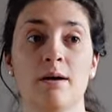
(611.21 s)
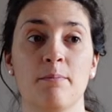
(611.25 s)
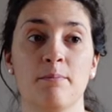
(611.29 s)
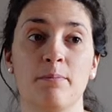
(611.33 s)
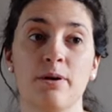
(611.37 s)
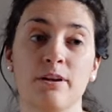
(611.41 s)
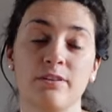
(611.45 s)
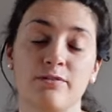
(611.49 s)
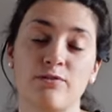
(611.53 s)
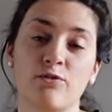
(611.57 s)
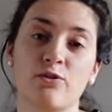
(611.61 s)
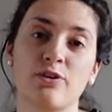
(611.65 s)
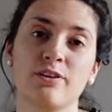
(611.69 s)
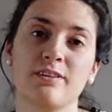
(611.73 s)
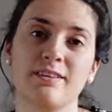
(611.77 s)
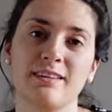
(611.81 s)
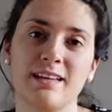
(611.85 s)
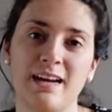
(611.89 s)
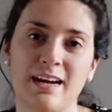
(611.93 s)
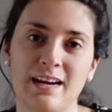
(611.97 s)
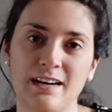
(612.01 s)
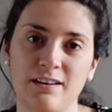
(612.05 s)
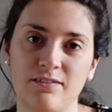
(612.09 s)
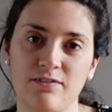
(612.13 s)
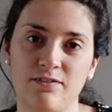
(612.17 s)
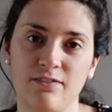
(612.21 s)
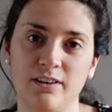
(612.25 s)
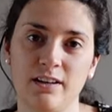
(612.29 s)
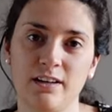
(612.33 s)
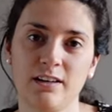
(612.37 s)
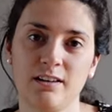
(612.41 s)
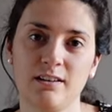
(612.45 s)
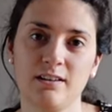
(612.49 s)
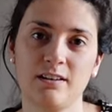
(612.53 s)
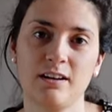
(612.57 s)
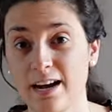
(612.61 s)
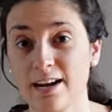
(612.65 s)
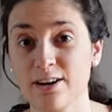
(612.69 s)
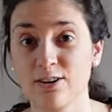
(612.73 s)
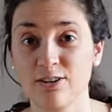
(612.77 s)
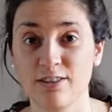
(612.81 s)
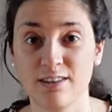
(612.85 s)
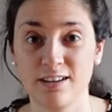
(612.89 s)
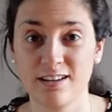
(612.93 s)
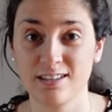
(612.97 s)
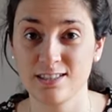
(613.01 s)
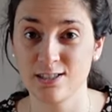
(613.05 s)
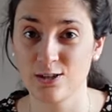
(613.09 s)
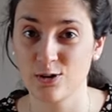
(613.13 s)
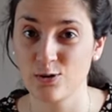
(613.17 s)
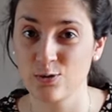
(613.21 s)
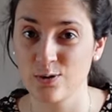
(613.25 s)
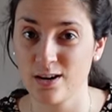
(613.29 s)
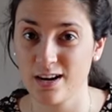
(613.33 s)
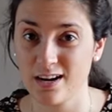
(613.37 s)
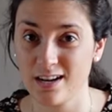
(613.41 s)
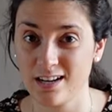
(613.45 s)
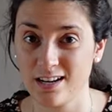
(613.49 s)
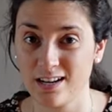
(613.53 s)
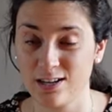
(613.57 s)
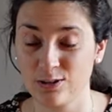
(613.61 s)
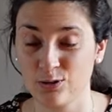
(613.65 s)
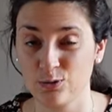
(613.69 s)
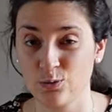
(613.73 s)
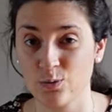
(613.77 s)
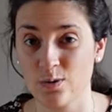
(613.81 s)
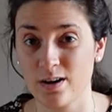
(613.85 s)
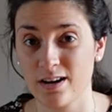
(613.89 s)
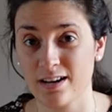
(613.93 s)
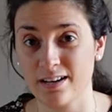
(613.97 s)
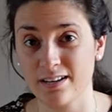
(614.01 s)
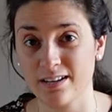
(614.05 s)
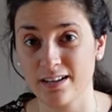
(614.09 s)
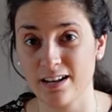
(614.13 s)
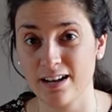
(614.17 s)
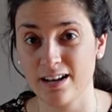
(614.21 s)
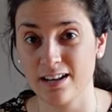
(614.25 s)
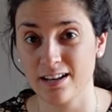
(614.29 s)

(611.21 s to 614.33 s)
But for a tight fit, I don't think it's a good idea to add